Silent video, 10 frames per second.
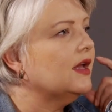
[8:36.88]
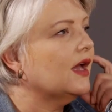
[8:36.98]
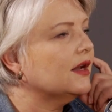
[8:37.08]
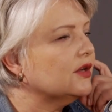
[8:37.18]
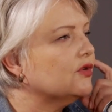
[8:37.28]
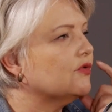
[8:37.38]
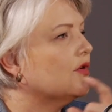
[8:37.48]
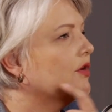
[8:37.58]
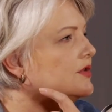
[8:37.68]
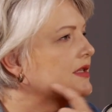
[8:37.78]
And it
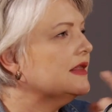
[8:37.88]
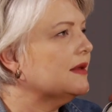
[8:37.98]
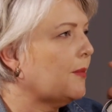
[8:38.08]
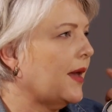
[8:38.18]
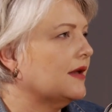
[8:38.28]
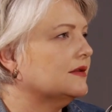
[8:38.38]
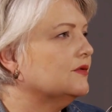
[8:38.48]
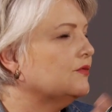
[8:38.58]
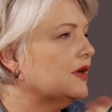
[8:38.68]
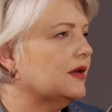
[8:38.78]
grows in the
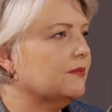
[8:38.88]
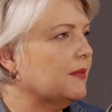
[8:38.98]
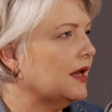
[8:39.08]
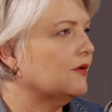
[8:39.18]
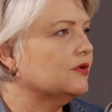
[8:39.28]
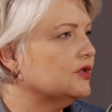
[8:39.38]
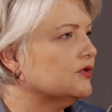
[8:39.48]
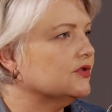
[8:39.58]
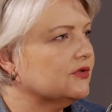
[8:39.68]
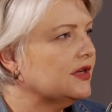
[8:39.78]
pattern where men would
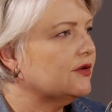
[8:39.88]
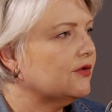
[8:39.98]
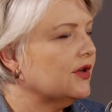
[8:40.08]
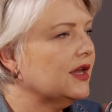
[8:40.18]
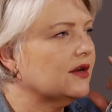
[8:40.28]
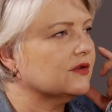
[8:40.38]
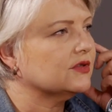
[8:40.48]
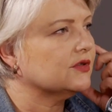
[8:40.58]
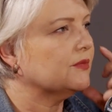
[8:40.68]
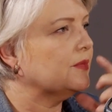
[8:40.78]
usually grow hair.
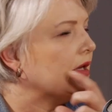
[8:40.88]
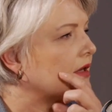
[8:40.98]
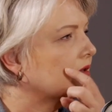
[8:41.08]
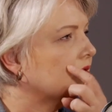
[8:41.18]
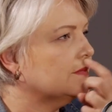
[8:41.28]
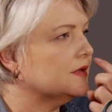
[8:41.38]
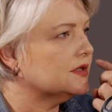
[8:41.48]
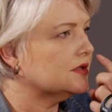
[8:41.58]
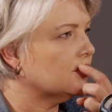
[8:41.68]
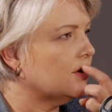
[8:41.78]
So beard,
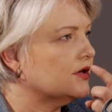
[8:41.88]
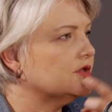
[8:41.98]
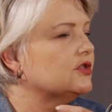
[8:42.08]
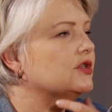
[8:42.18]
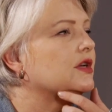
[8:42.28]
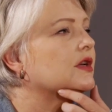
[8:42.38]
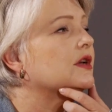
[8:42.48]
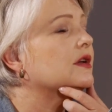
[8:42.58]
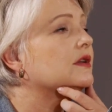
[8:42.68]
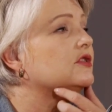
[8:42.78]
mustache,
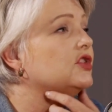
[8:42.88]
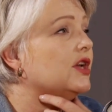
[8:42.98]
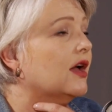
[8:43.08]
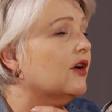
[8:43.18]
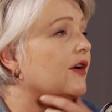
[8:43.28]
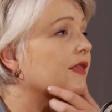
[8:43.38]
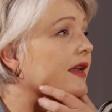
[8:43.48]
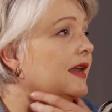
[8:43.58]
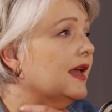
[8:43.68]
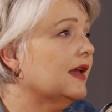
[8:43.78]
on the
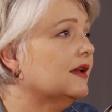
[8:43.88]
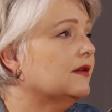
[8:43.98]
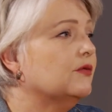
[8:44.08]
neck.